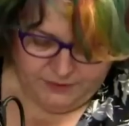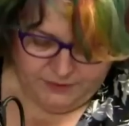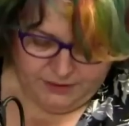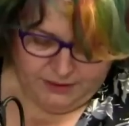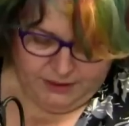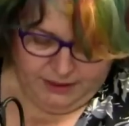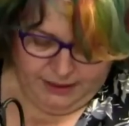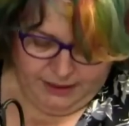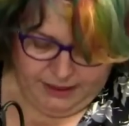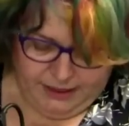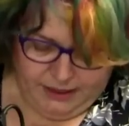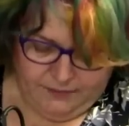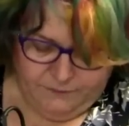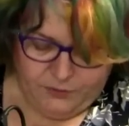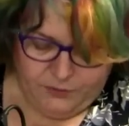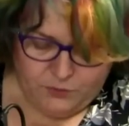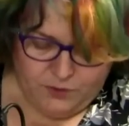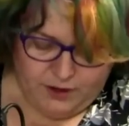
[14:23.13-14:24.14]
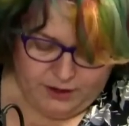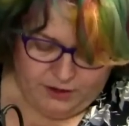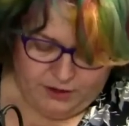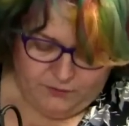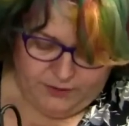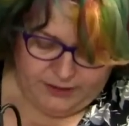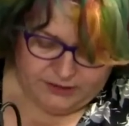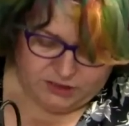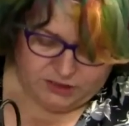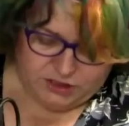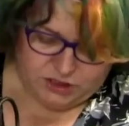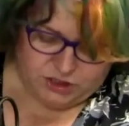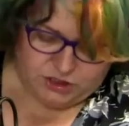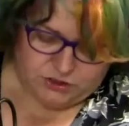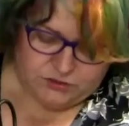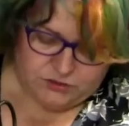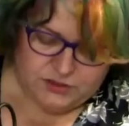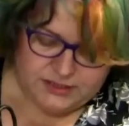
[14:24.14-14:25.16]
And if you are going to
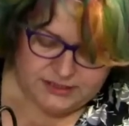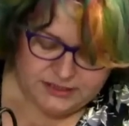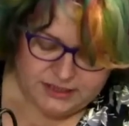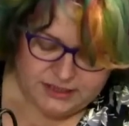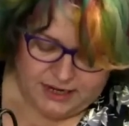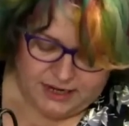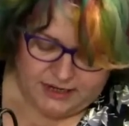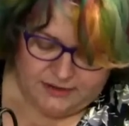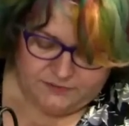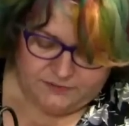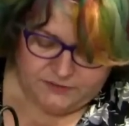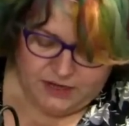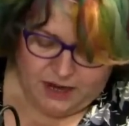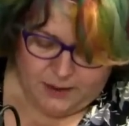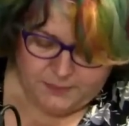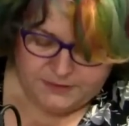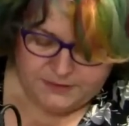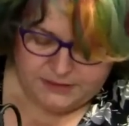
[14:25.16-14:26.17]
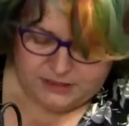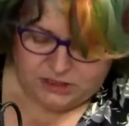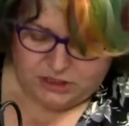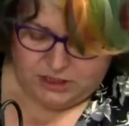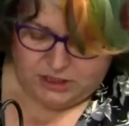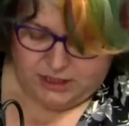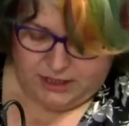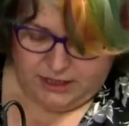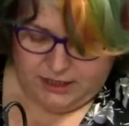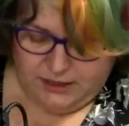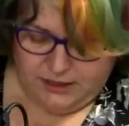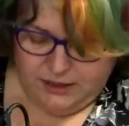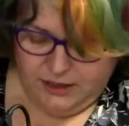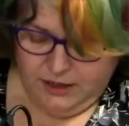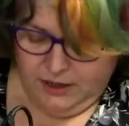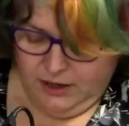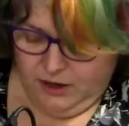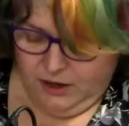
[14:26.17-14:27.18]
do this kind of top stitching
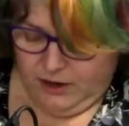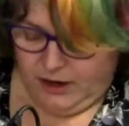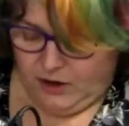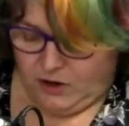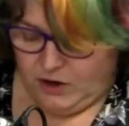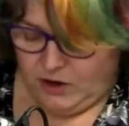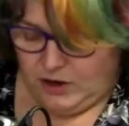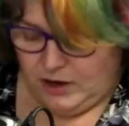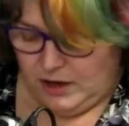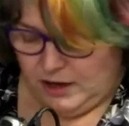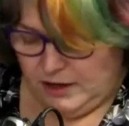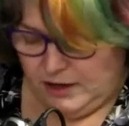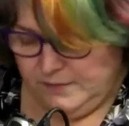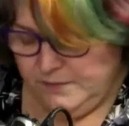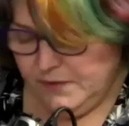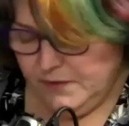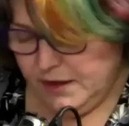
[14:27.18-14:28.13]
at all,